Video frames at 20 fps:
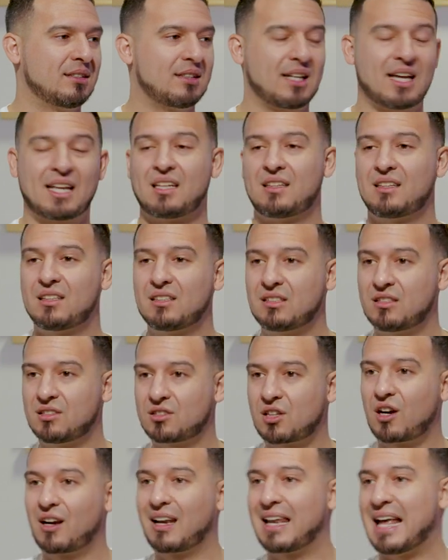Danny, this
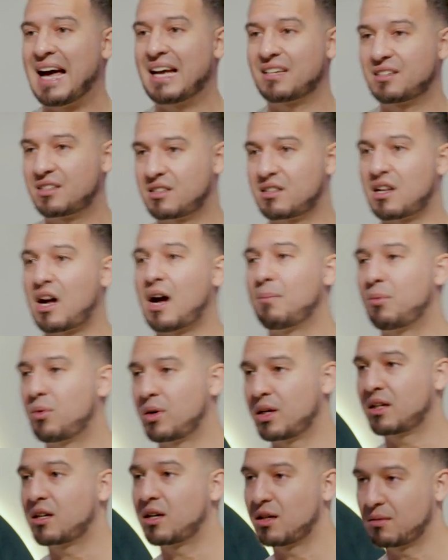is our last stop
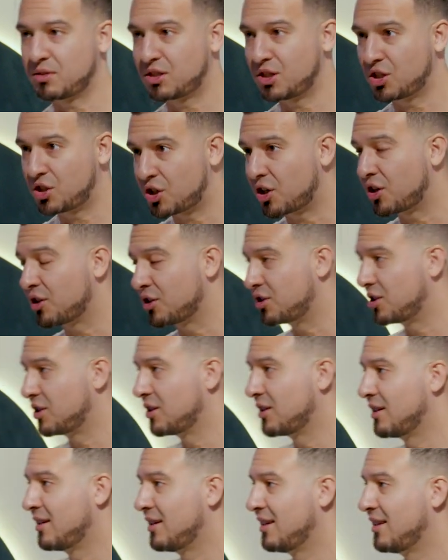when it comes to
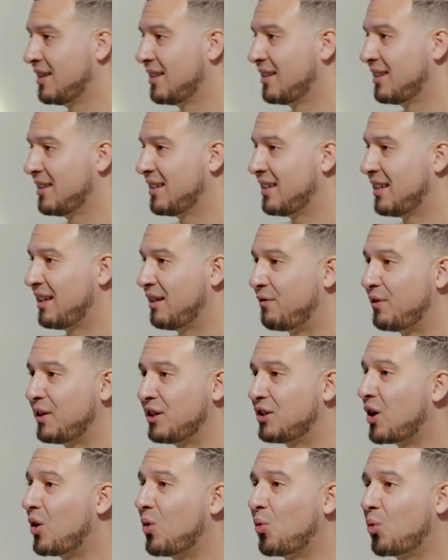church. If
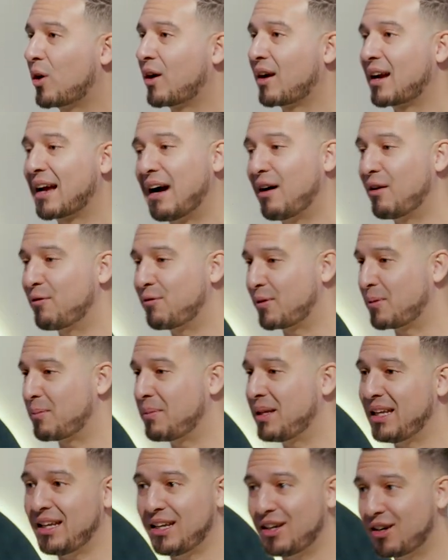it don't work out for
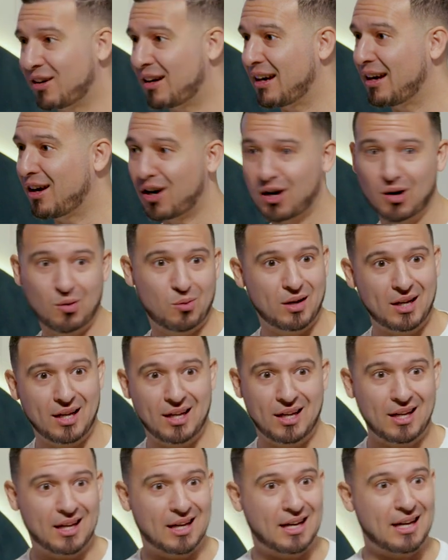me here at
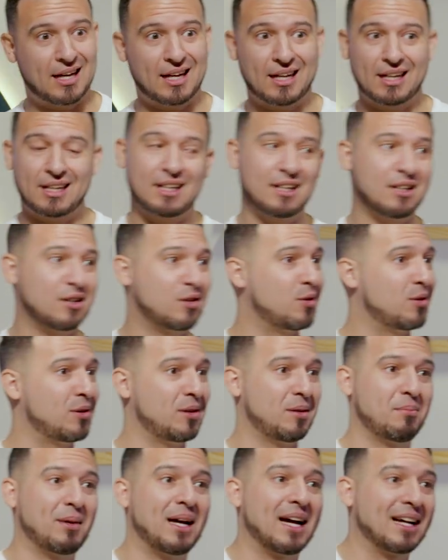Heartway, I ain't
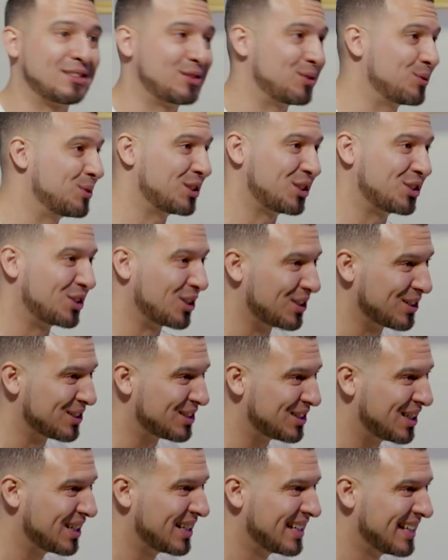going back to a
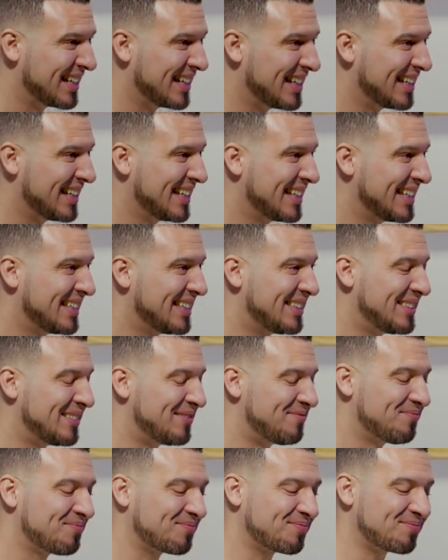church.
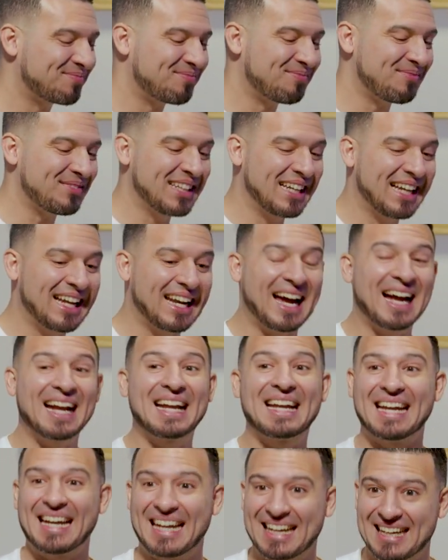And I
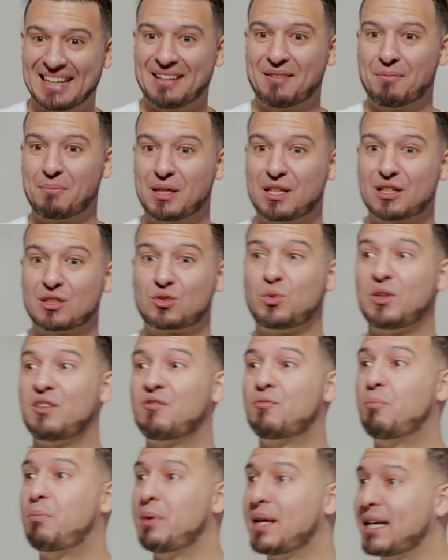get it because
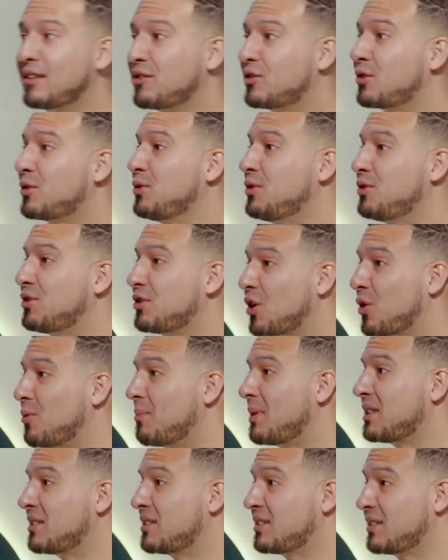we've been through so
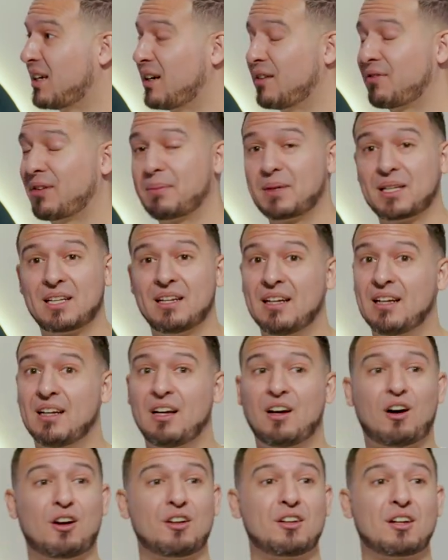much stuff. I mean,
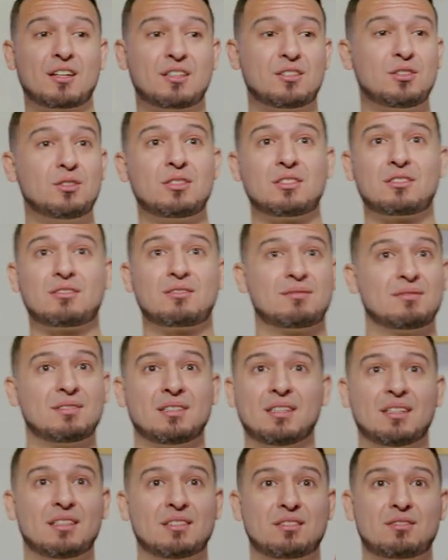all you got to do is,
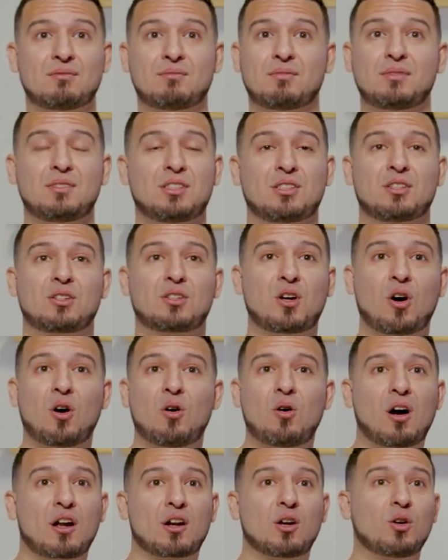
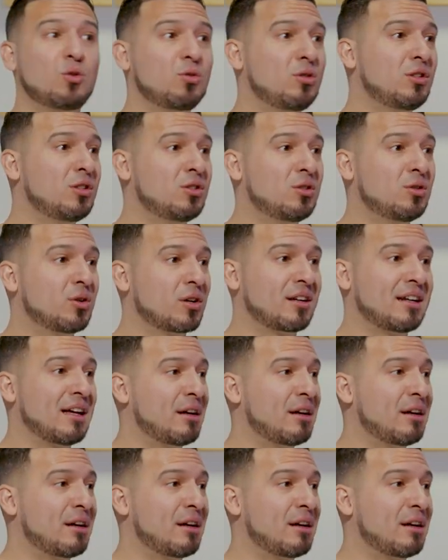go on Hulu or